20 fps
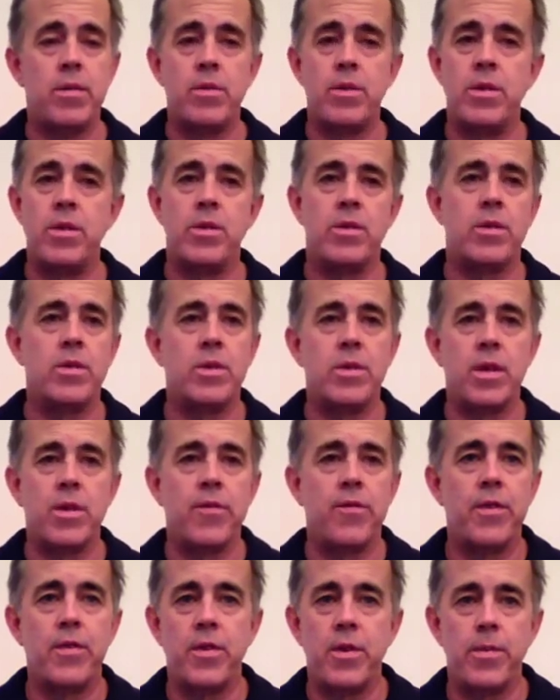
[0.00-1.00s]
geez, it's like
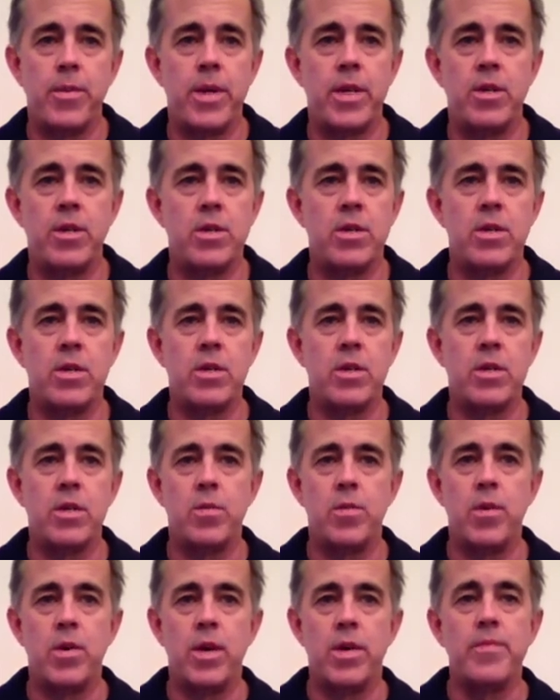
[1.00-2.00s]
50 pages at this
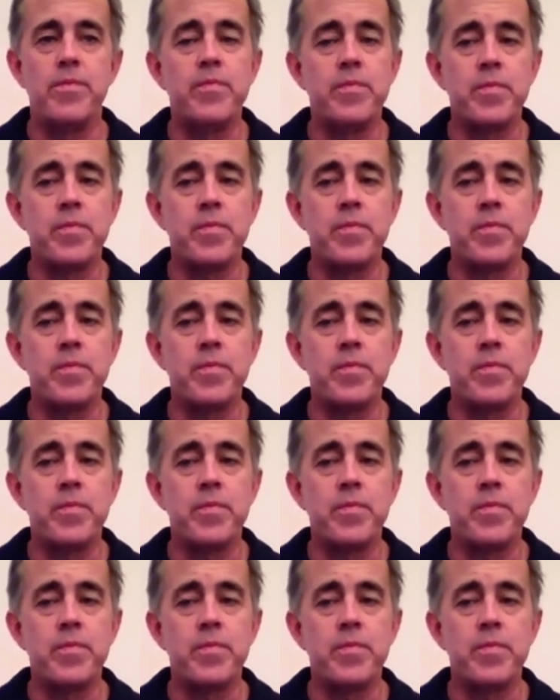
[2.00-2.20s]
point.